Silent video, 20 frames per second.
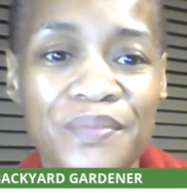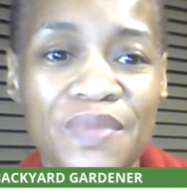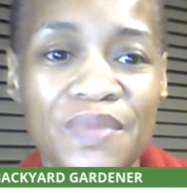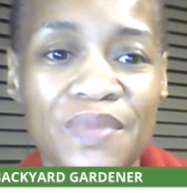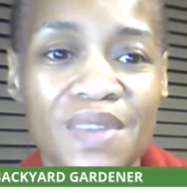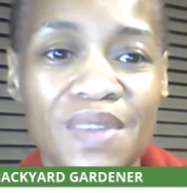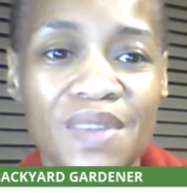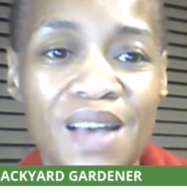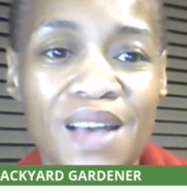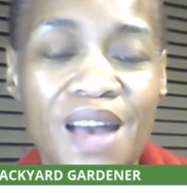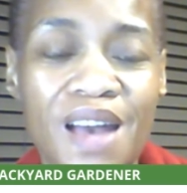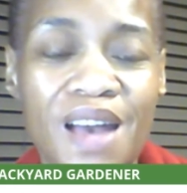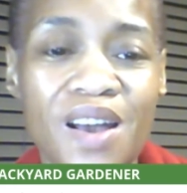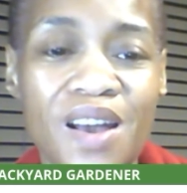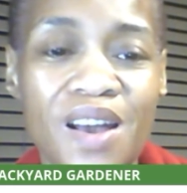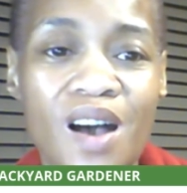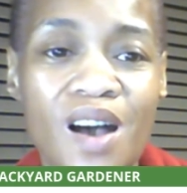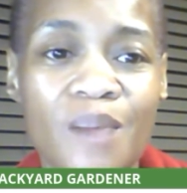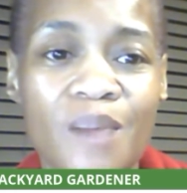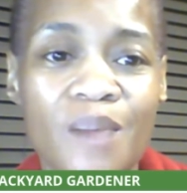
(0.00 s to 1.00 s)
kind of
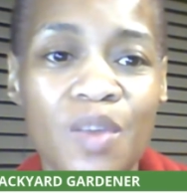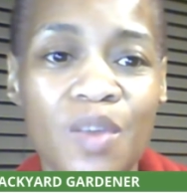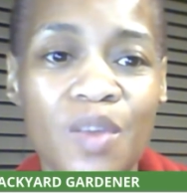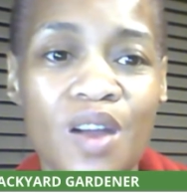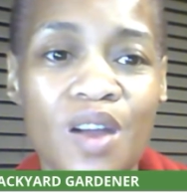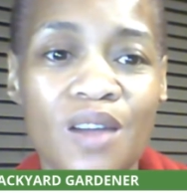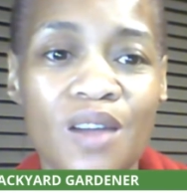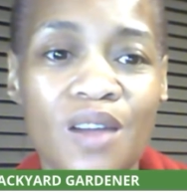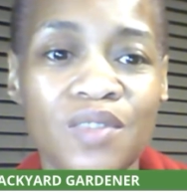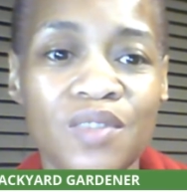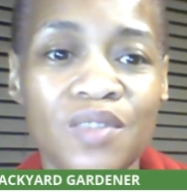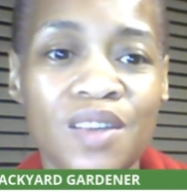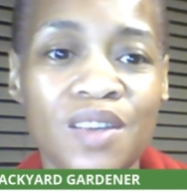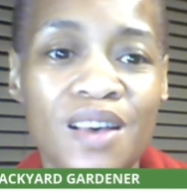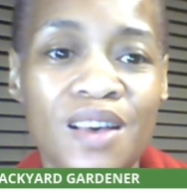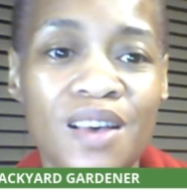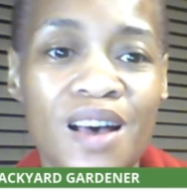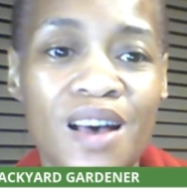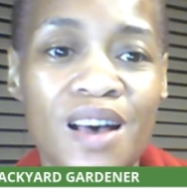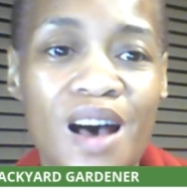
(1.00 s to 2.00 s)
calm the nerves.
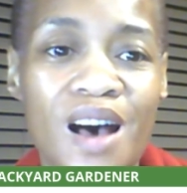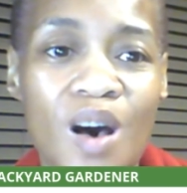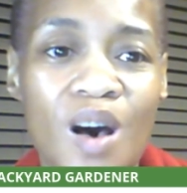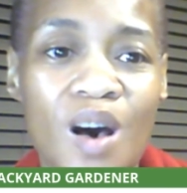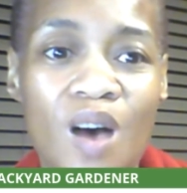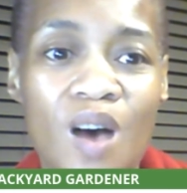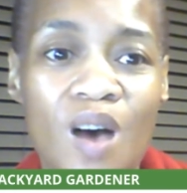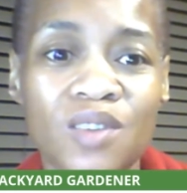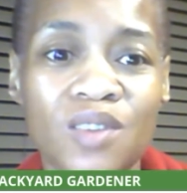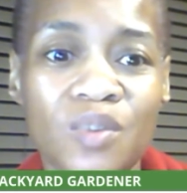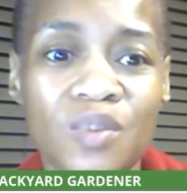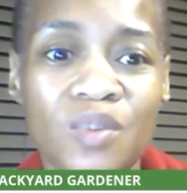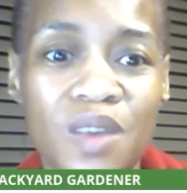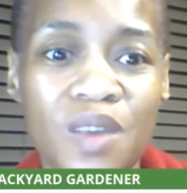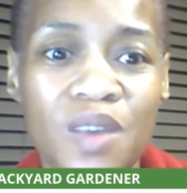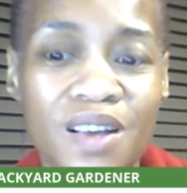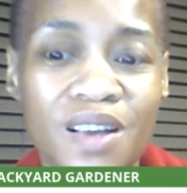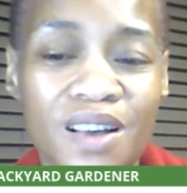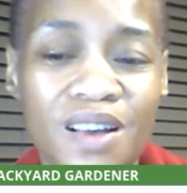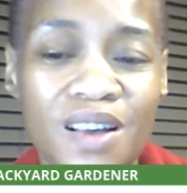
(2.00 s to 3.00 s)
I also would
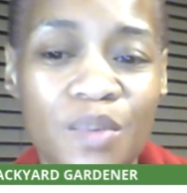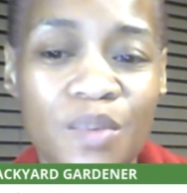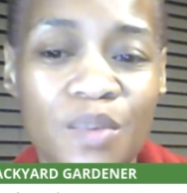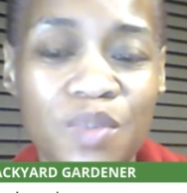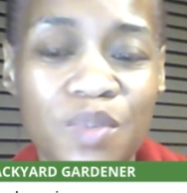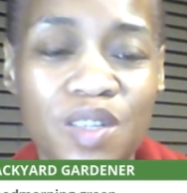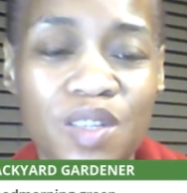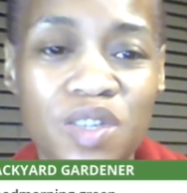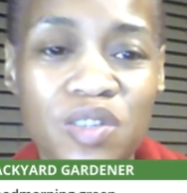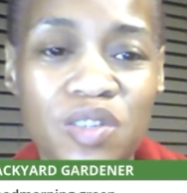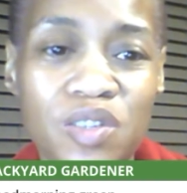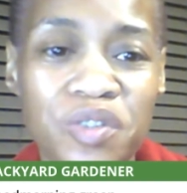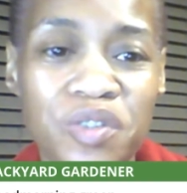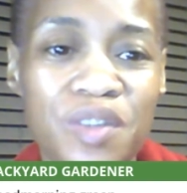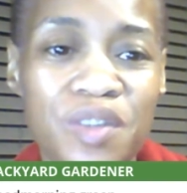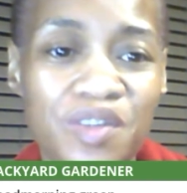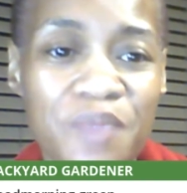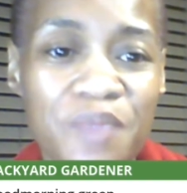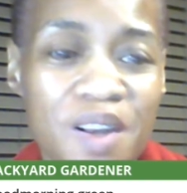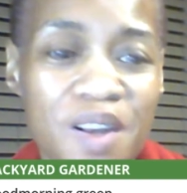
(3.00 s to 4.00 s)
have sent you
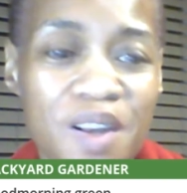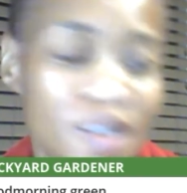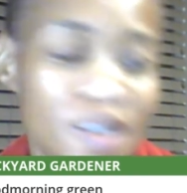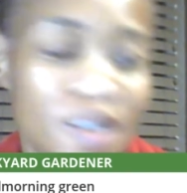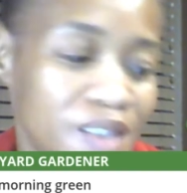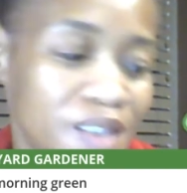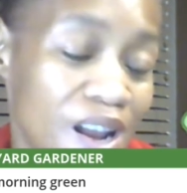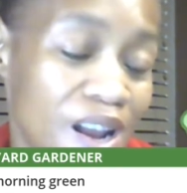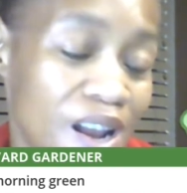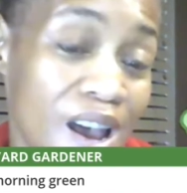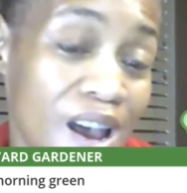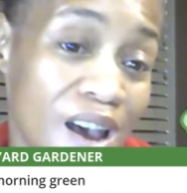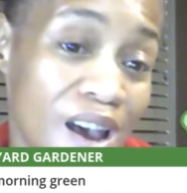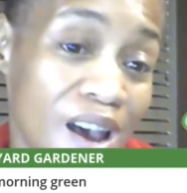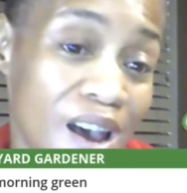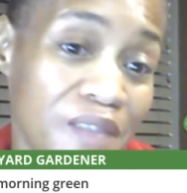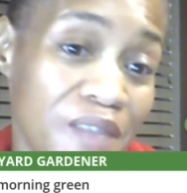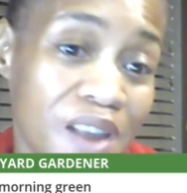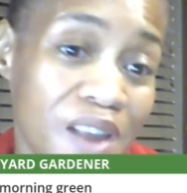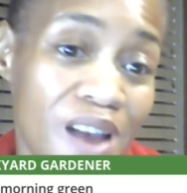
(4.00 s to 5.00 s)
something else that I
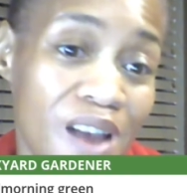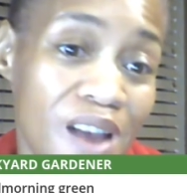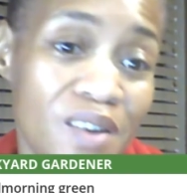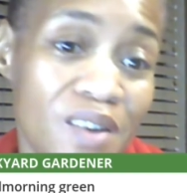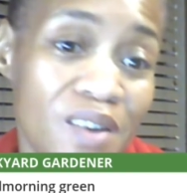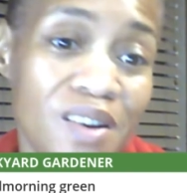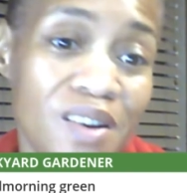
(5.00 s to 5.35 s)
have that I don't